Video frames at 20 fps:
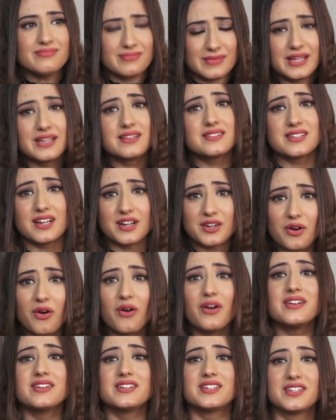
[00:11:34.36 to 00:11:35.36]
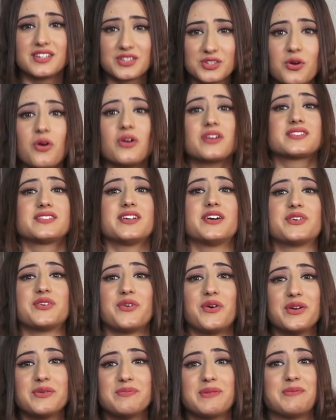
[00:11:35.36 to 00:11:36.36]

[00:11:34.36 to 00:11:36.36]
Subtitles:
things are on, the talks are on.